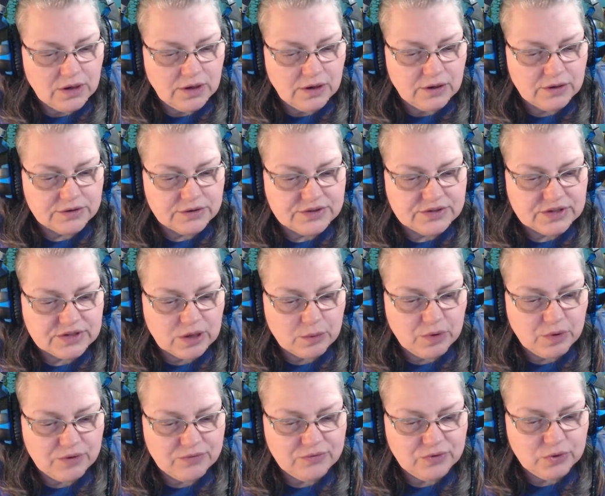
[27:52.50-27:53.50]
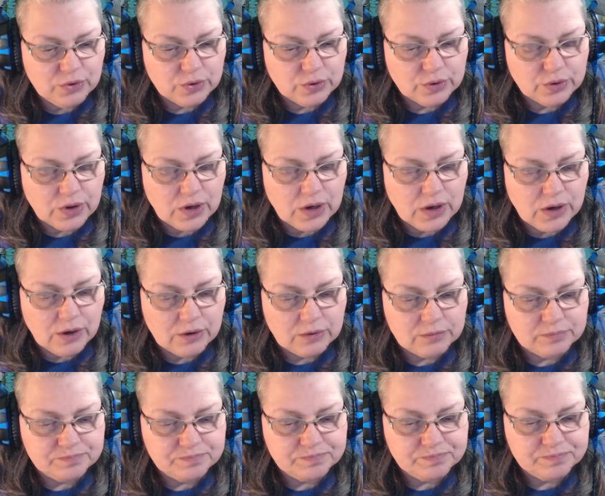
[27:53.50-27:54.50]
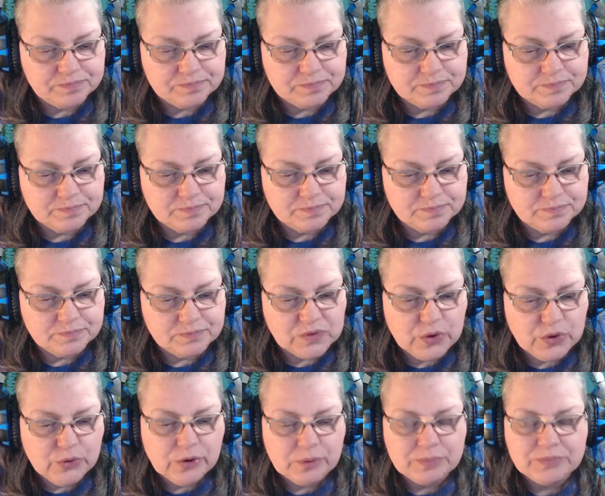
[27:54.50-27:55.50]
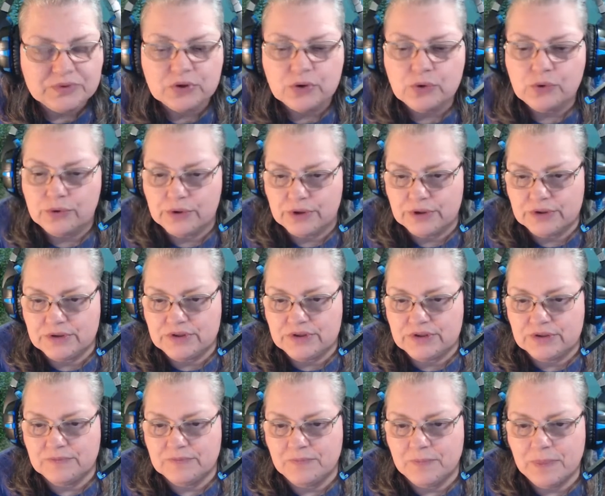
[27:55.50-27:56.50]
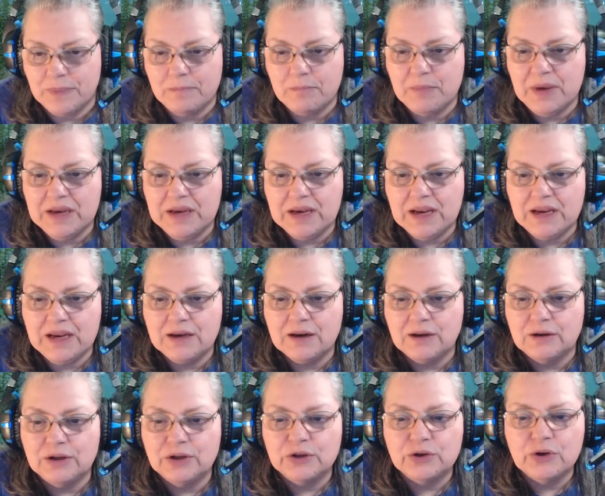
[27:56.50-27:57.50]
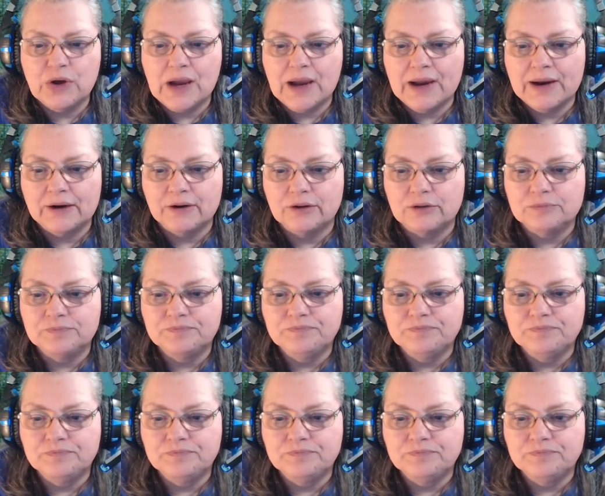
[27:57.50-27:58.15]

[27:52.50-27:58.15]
some of your cryptocorns may need a little iron.